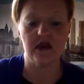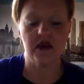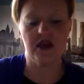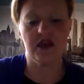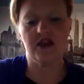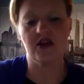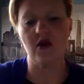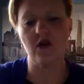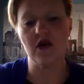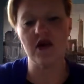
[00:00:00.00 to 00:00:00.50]

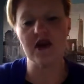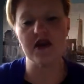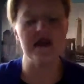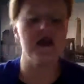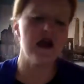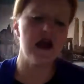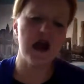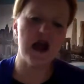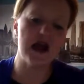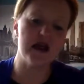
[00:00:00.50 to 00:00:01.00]
you know what,
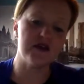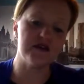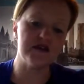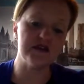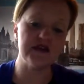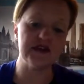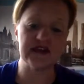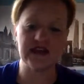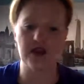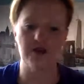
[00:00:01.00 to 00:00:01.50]
I don't
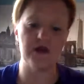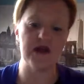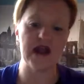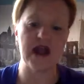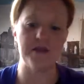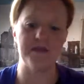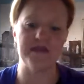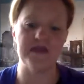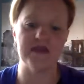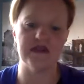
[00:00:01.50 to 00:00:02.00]
really care what
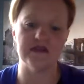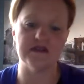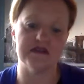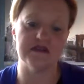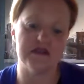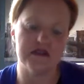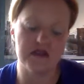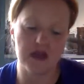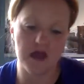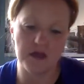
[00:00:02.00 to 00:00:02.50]

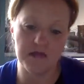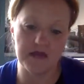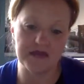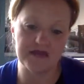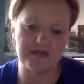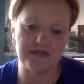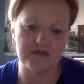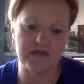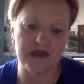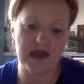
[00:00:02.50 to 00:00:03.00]
happens a month
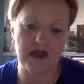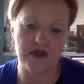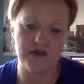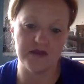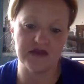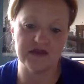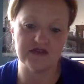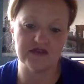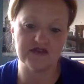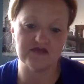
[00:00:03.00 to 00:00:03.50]
from now
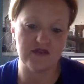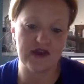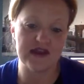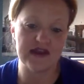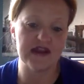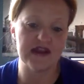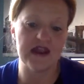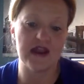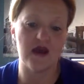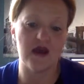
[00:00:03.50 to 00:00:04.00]
because right
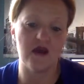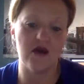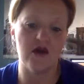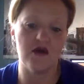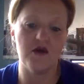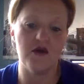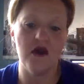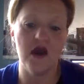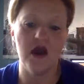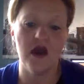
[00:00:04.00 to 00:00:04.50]

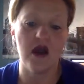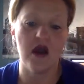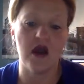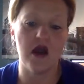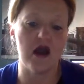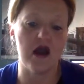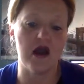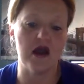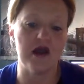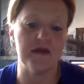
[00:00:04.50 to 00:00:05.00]
now
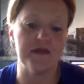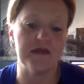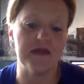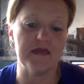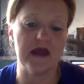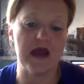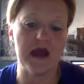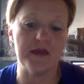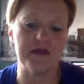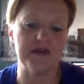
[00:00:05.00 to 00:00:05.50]
I'm
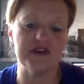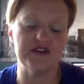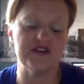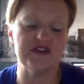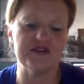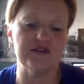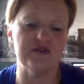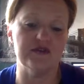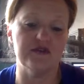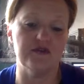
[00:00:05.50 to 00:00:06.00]
going to
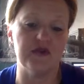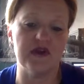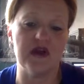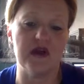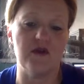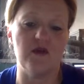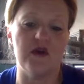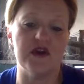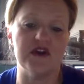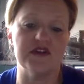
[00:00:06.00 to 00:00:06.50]
do what I
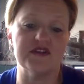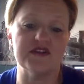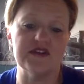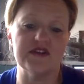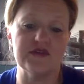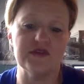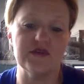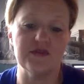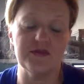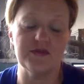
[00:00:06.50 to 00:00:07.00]
want to
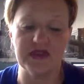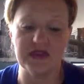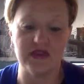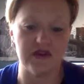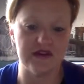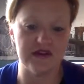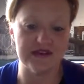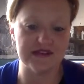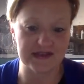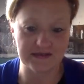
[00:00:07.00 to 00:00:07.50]
do
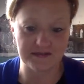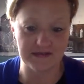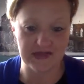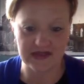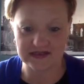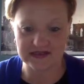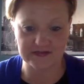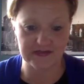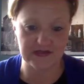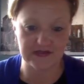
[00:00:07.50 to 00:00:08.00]
because it
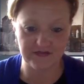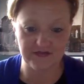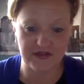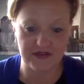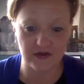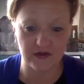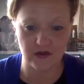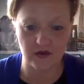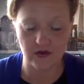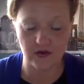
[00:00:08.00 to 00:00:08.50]
makes me
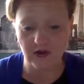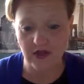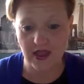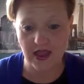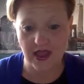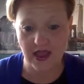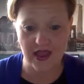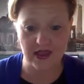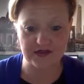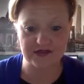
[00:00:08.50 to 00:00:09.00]
feel
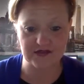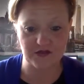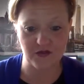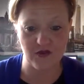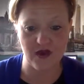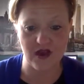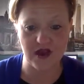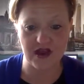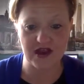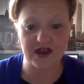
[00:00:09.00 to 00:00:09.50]
X,
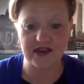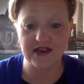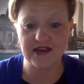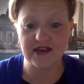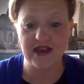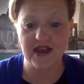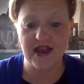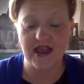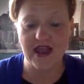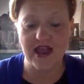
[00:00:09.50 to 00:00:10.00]
Y,
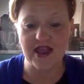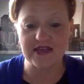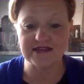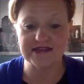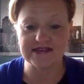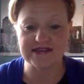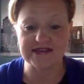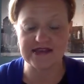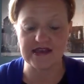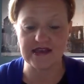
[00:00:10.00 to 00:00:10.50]
and
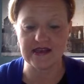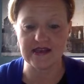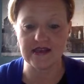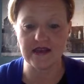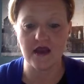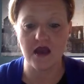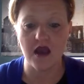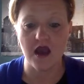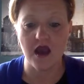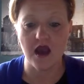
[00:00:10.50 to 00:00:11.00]
Z.
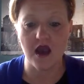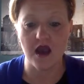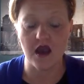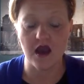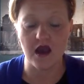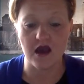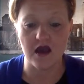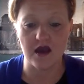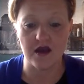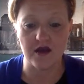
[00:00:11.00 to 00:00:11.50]

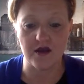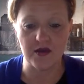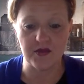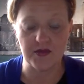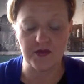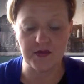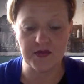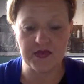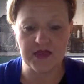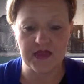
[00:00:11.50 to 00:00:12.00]

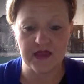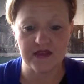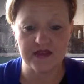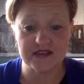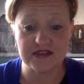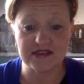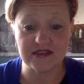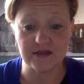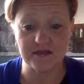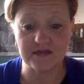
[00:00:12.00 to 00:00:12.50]
This
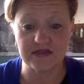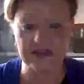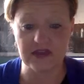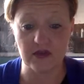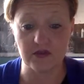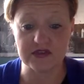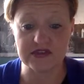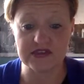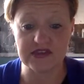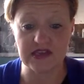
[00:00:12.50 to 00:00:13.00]
is something that
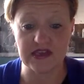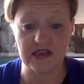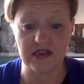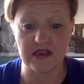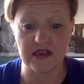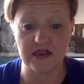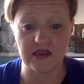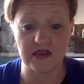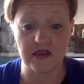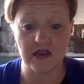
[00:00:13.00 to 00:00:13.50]
we're
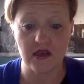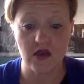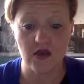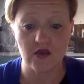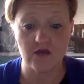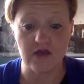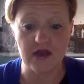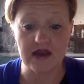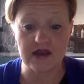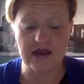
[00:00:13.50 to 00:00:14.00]
seeing
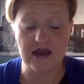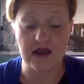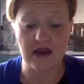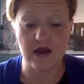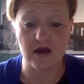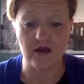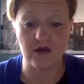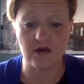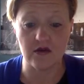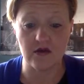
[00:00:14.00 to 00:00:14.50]
right
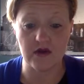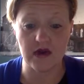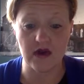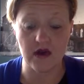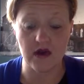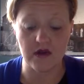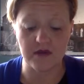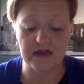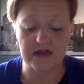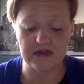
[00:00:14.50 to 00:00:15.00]
now
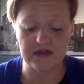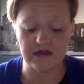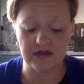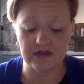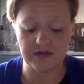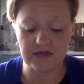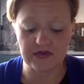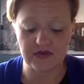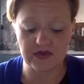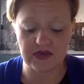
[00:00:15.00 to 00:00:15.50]
in the
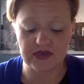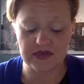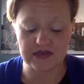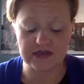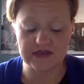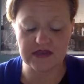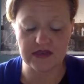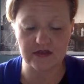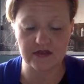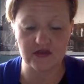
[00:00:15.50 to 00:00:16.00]
communities
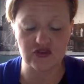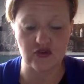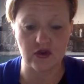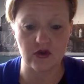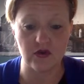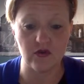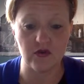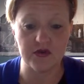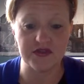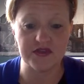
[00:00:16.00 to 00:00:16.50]
that
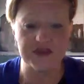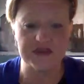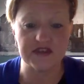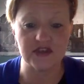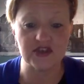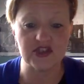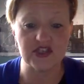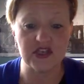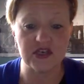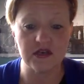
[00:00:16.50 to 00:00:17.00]
struggle with
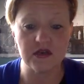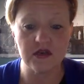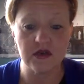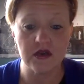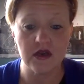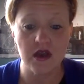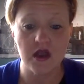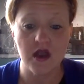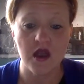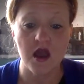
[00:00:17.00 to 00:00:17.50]
addiction,
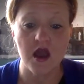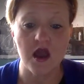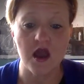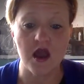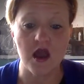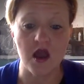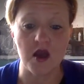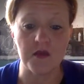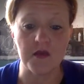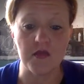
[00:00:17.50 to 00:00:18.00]

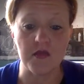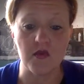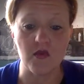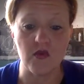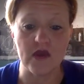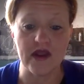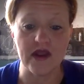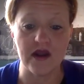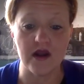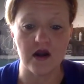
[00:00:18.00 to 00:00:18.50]

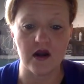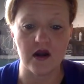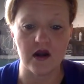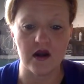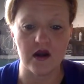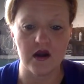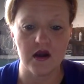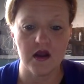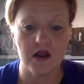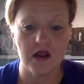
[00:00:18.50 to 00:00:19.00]

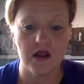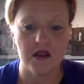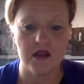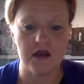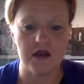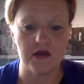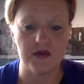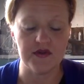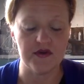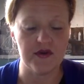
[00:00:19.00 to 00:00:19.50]
where
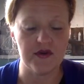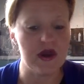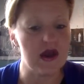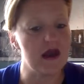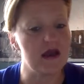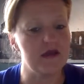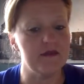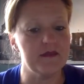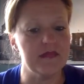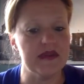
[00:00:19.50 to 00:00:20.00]
they're
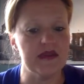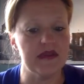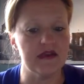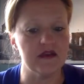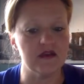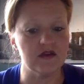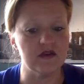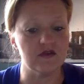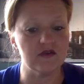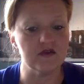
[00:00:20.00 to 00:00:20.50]
not meeting
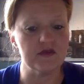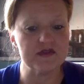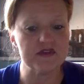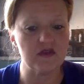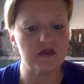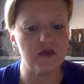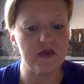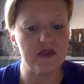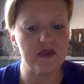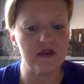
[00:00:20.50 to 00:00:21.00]
in groups the
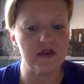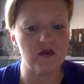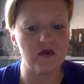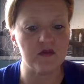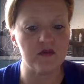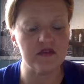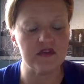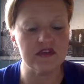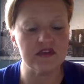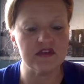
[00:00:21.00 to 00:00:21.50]
way they
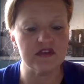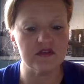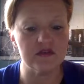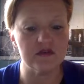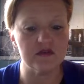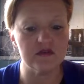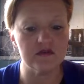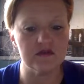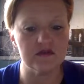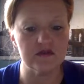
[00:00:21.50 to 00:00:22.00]
normally
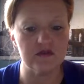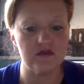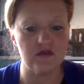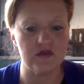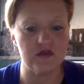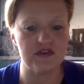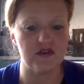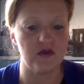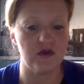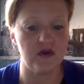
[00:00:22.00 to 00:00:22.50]
do due to
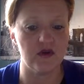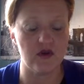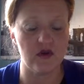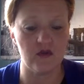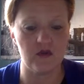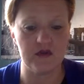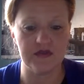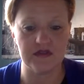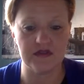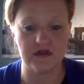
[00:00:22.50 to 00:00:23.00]
what's going on
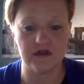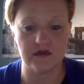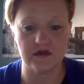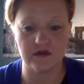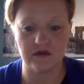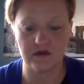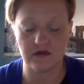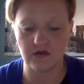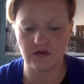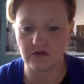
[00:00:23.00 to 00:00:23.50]
with the
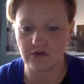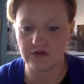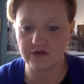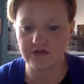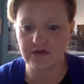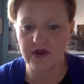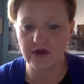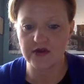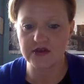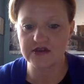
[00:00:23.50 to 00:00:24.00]

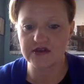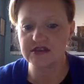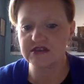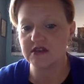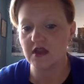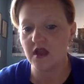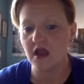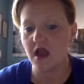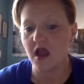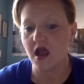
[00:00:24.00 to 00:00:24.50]
coronavirus.
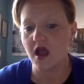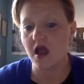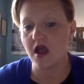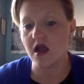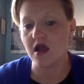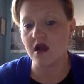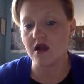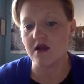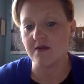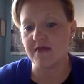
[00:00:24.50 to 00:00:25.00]

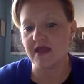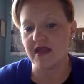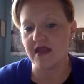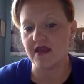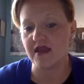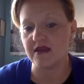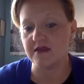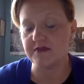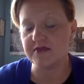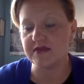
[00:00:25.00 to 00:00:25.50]

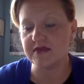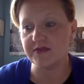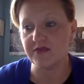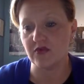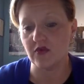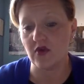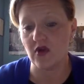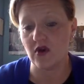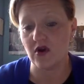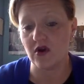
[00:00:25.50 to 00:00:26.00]
And
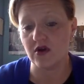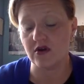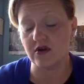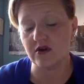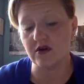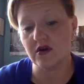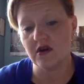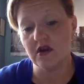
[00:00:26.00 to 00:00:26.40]
people are,